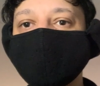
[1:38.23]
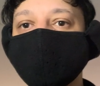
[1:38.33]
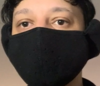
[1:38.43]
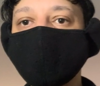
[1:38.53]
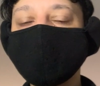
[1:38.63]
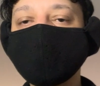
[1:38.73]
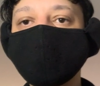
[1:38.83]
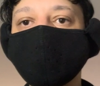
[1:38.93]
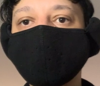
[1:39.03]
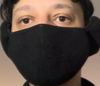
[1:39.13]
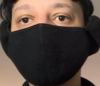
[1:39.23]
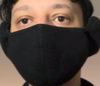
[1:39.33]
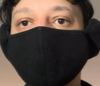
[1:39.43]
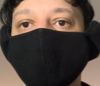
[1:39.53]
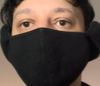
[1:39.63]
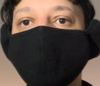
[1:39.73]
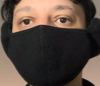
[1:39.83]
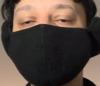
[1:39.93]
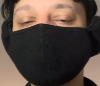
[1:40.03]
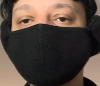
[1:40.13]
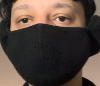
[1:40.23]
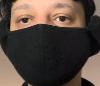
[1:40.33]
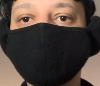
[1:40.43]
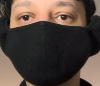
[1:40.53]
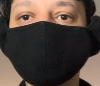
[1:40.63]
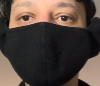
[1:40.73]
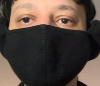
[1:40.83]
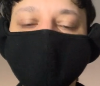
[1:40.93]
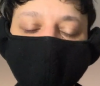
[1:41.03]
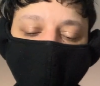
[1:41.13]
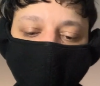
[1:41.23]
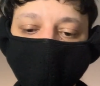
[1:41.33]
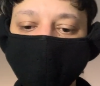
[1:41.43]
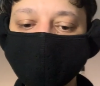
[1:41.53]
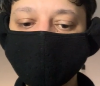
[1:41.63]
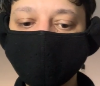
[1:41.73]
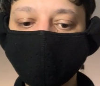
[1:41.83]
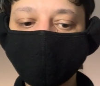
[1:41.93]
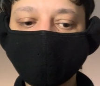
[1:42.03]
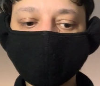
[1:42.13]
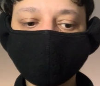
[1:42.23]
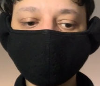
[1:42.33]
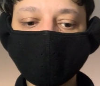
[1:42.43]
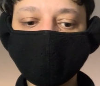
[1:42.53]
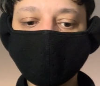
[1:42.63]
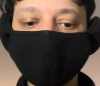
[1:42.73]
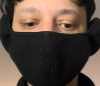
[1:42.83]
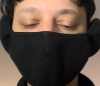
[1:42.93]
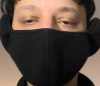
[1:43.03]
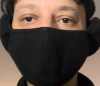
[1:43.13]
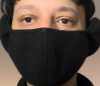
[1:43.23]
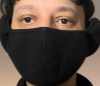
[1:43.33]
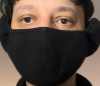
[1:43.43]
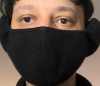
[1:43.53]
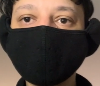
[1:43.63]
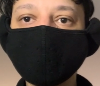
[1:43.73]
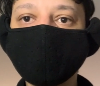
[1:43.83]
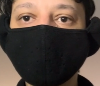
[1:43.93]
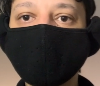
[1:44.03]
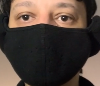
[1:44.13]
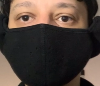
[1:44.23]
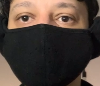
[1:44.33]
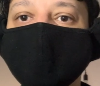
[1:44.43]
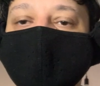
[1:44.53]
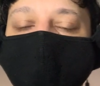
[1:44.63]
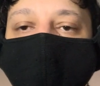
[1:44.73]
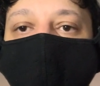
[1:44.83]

seem easy, but they're more complex as it seems. The reason why that is because our